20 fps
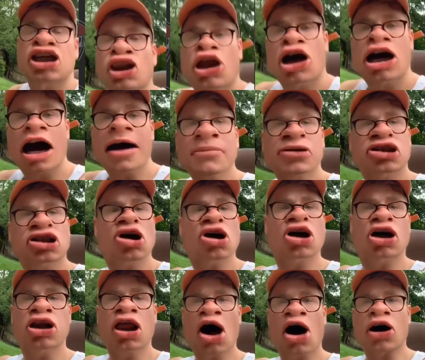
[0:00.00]
not come so
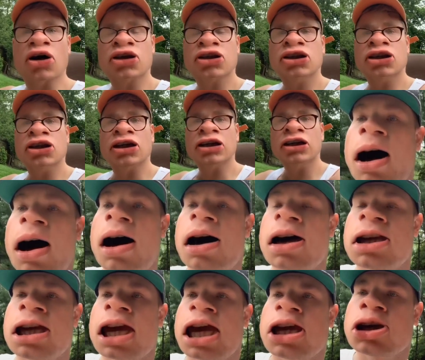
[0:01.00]
close. Oh,
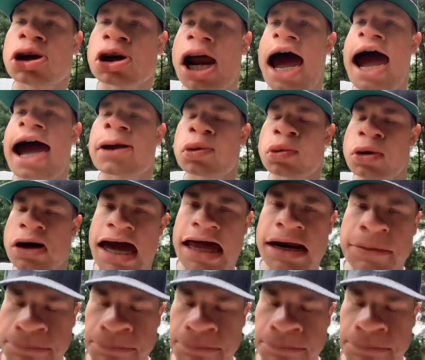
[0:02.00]
yeah, you're right. We gotta